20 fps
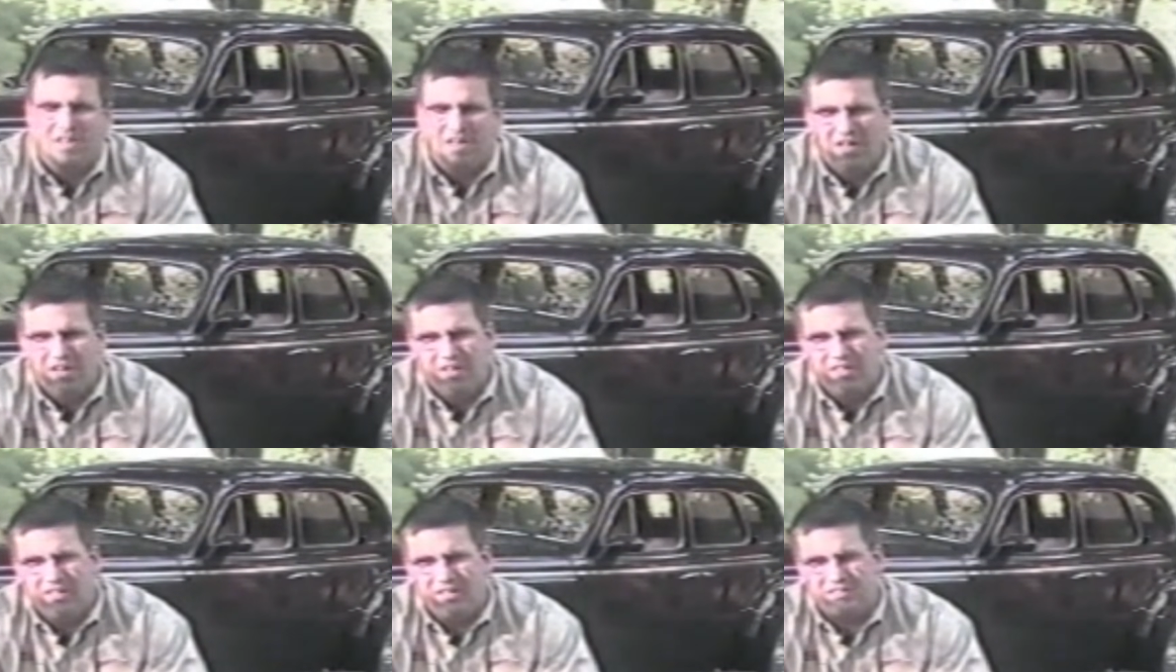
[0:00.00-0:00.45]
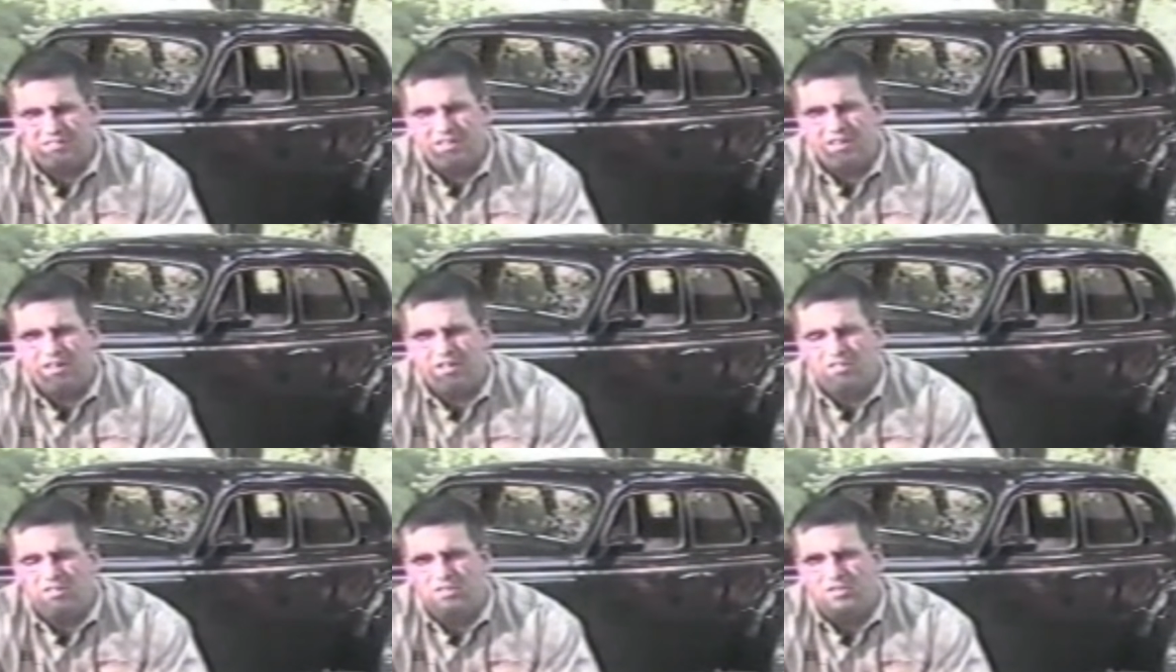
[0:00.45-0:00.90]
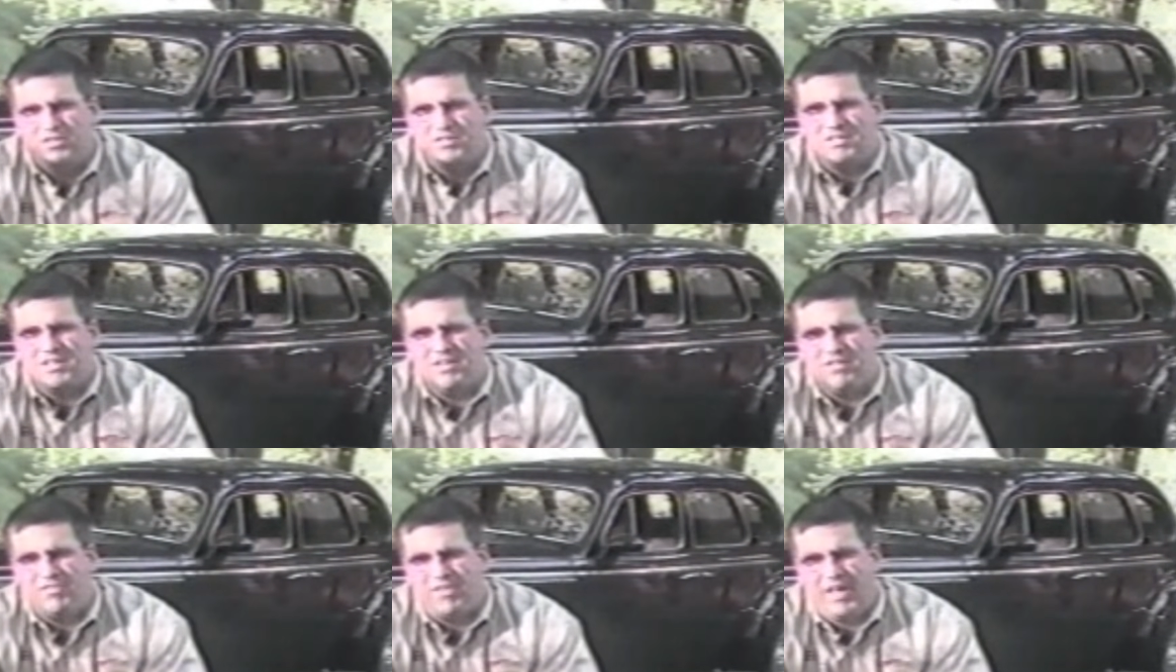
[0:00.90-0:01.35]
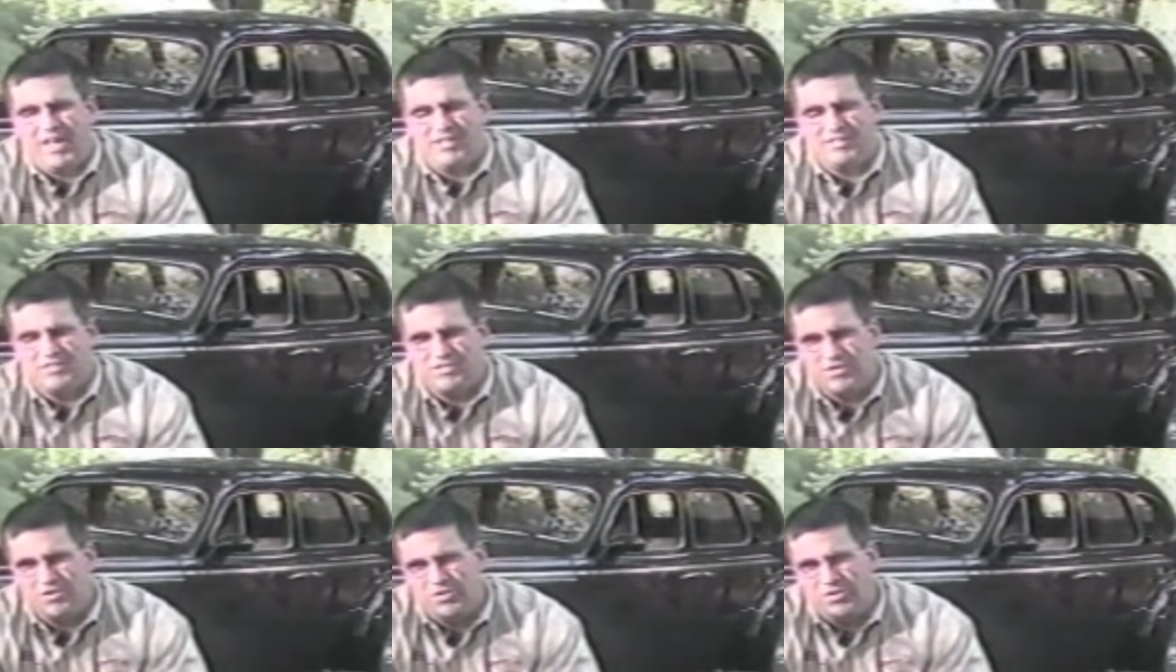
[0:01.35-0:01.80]
This concludes the advanced
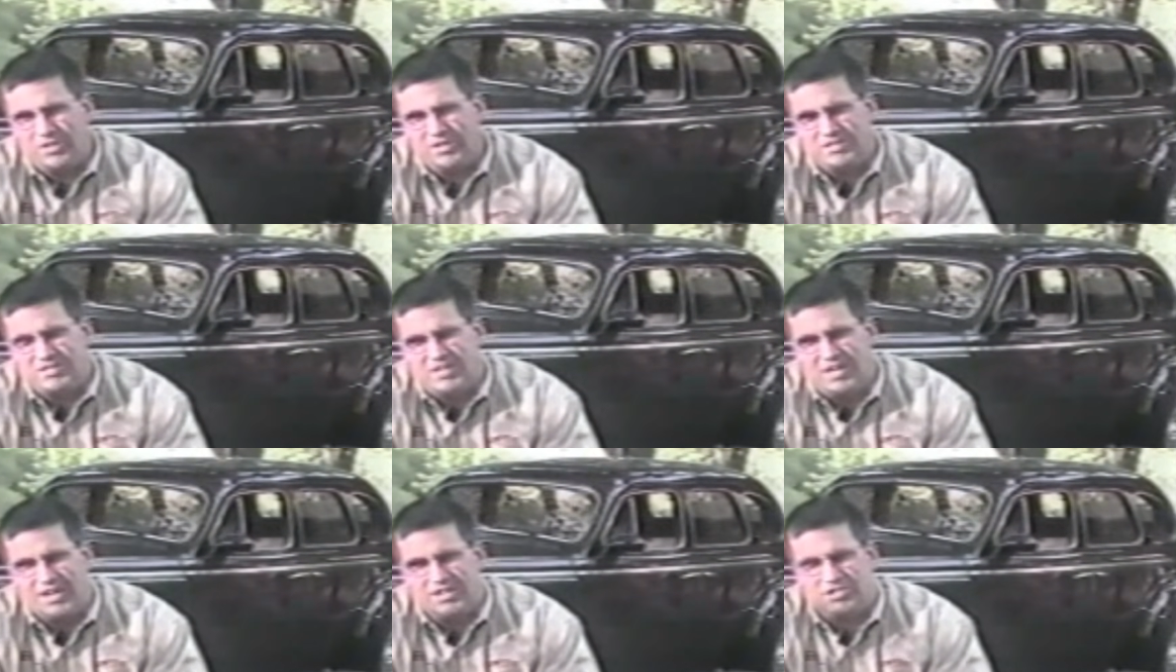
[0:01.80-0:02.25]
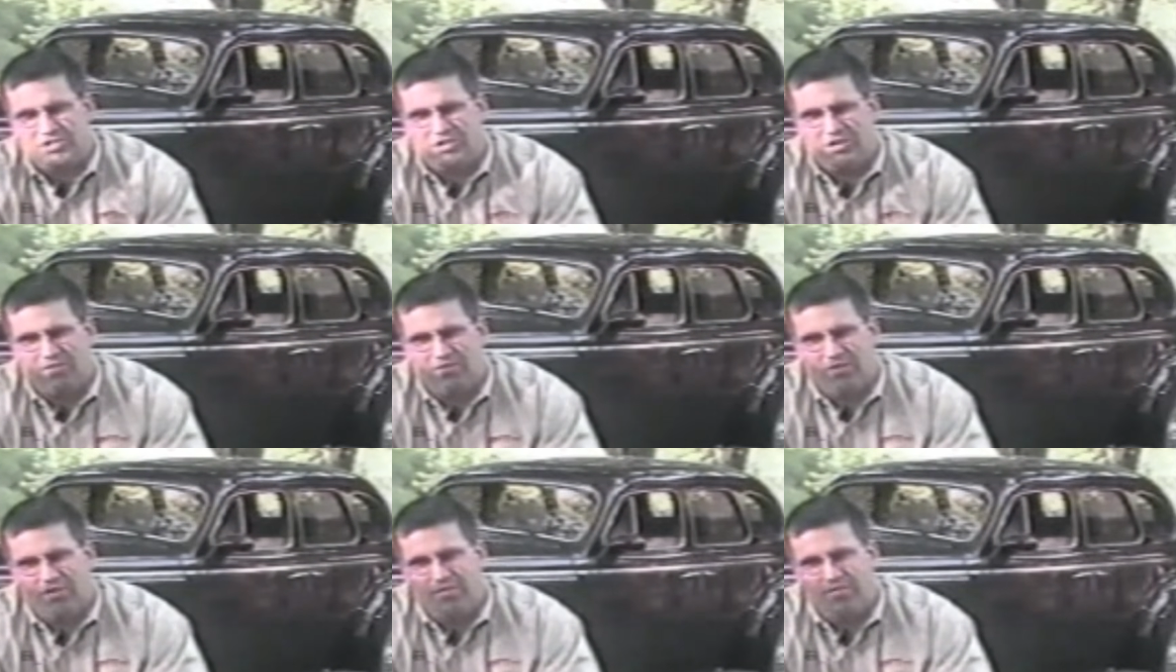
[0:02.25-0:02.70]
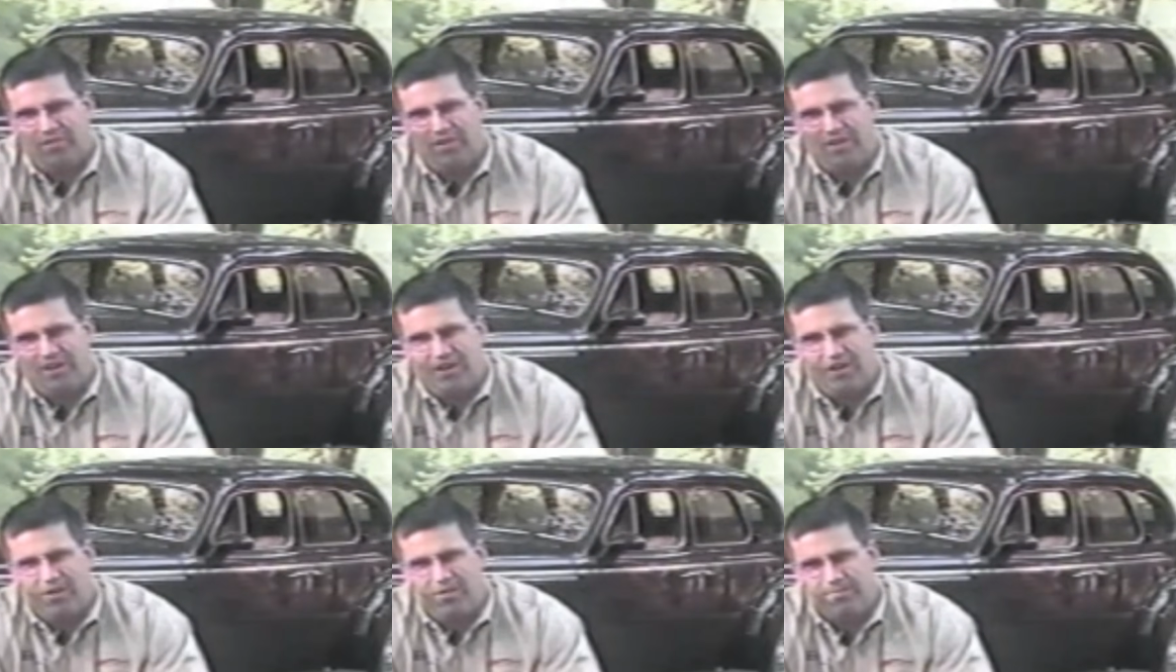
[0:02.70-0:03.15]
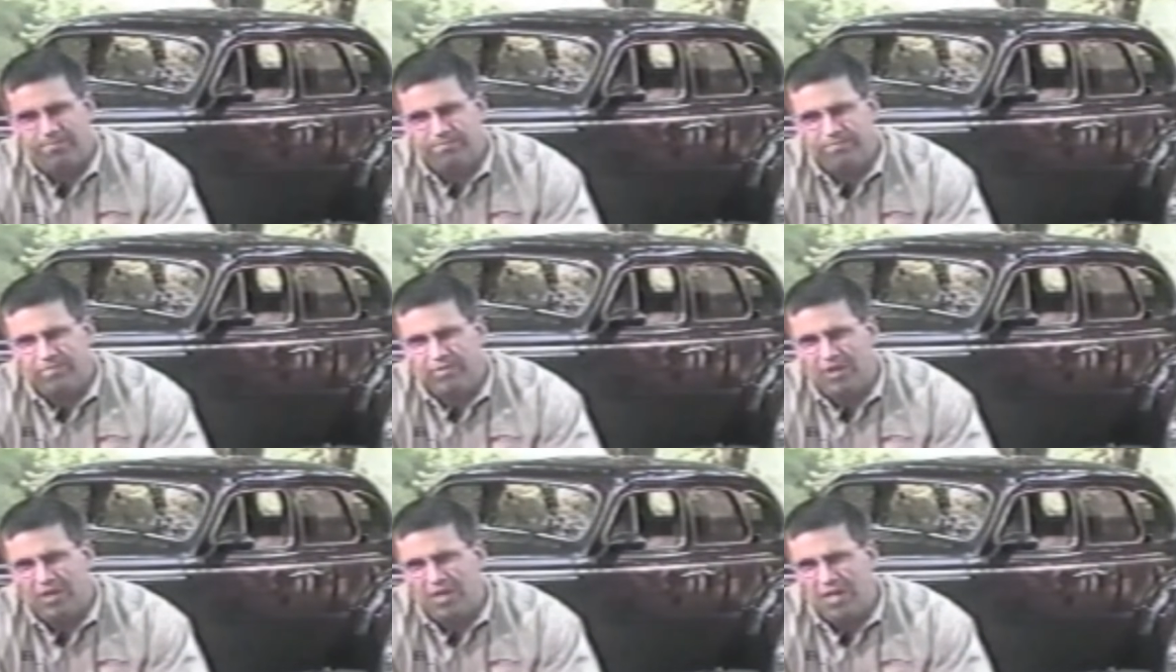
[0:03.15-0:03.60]
tuning section of our video.
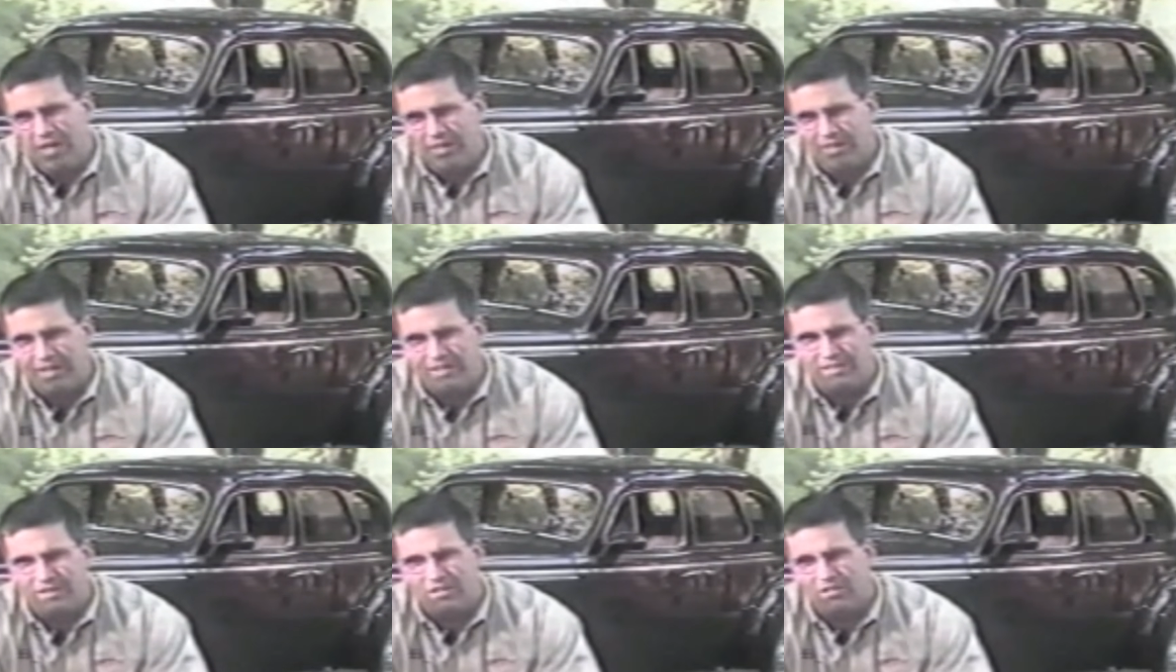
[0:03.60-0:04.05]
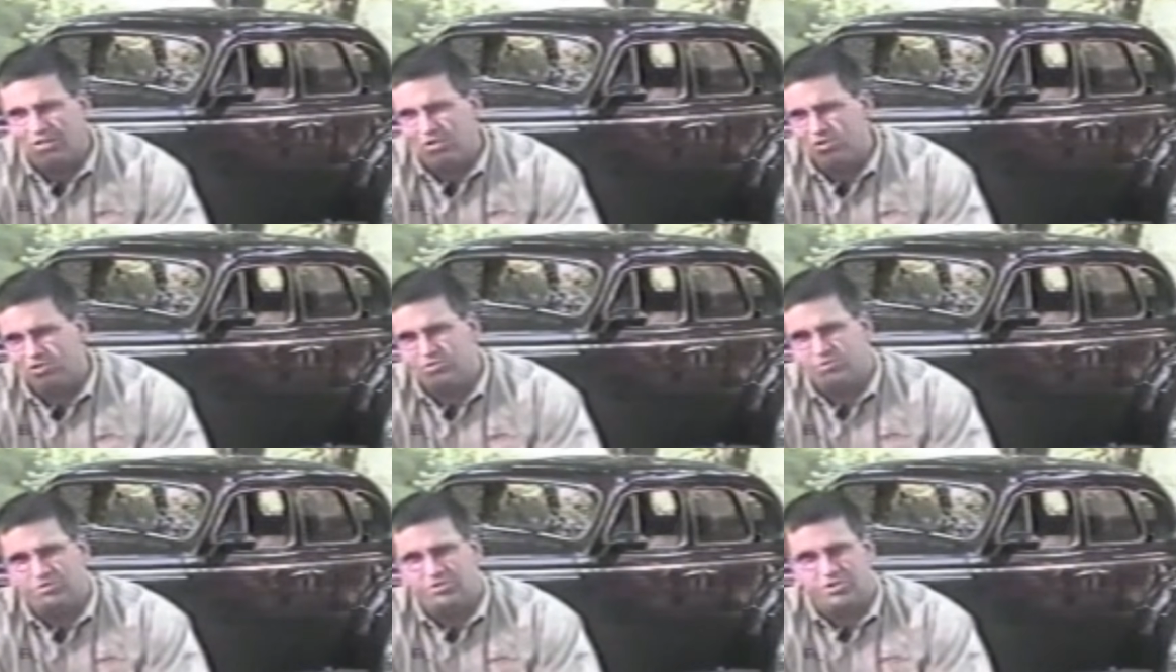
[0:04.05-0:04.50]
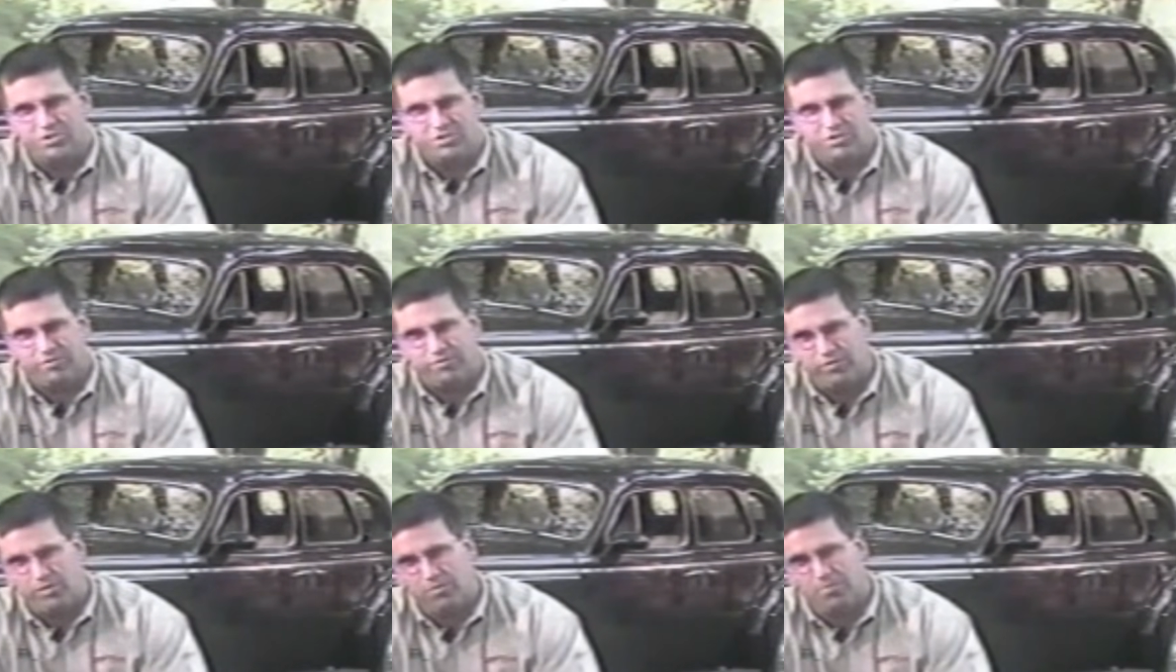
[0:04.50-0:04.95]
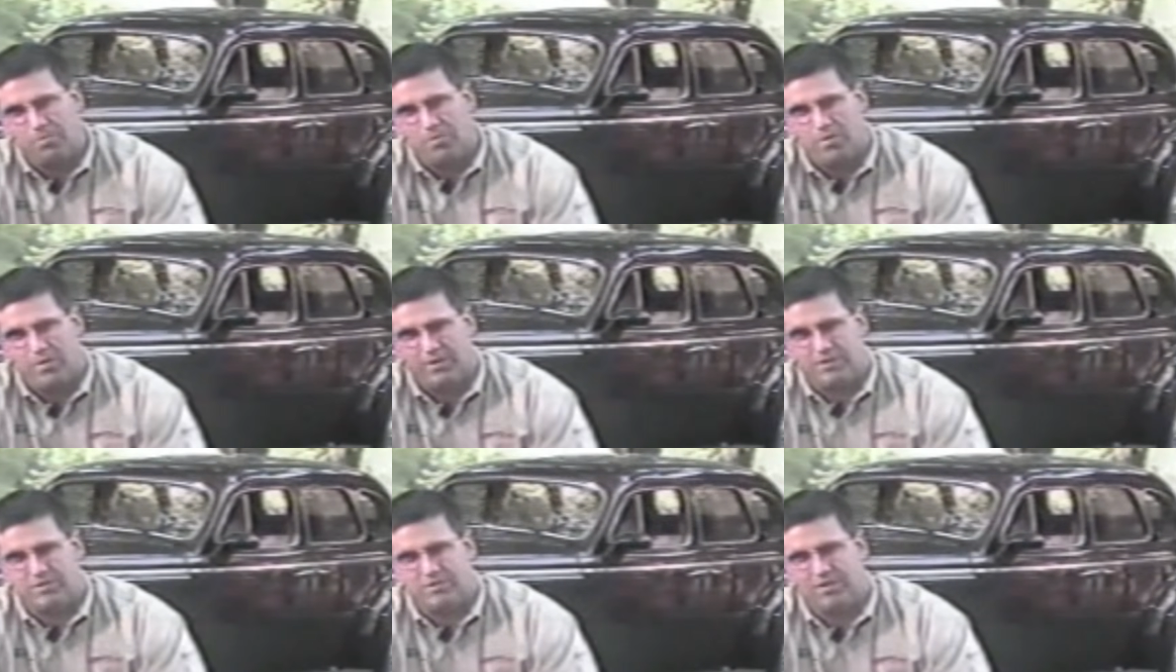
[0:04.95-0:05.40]
I'd like to close with just a few
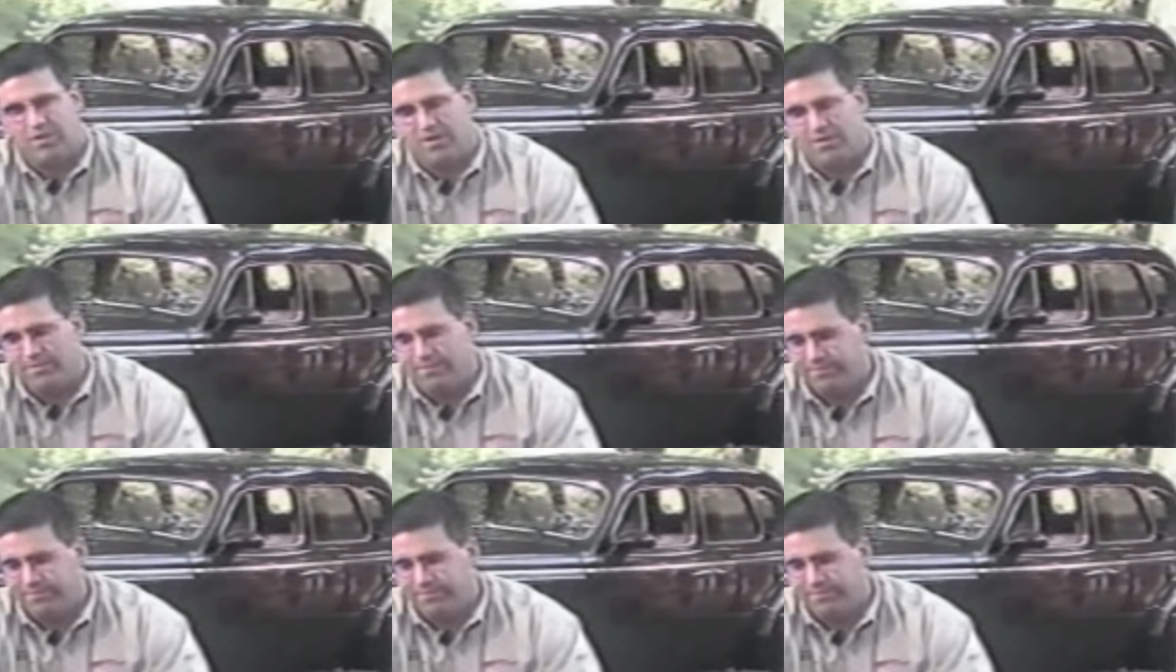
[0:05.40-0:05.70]
points though.